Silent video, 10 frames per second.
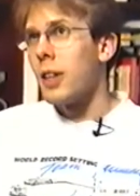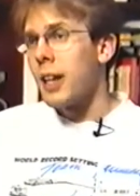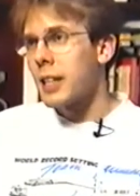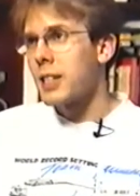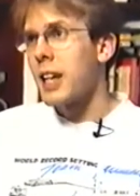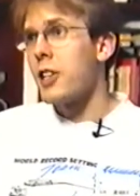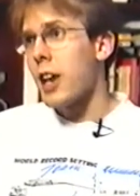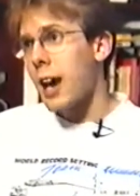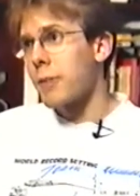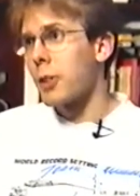the next
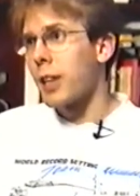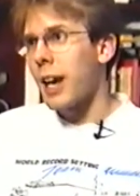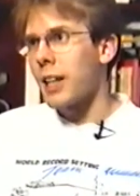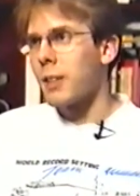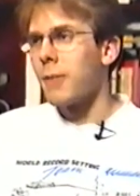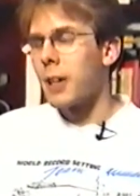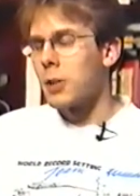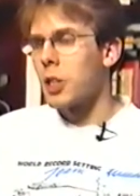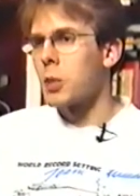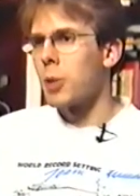stage after that, the
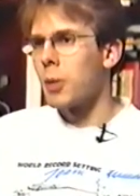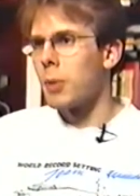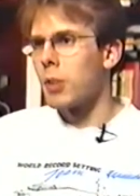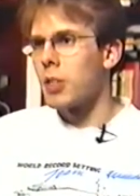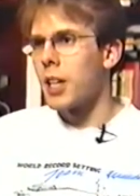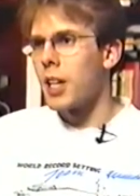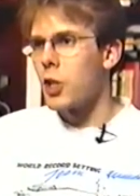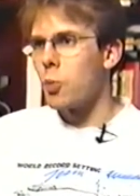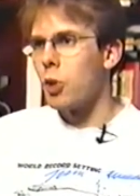final experimental stage,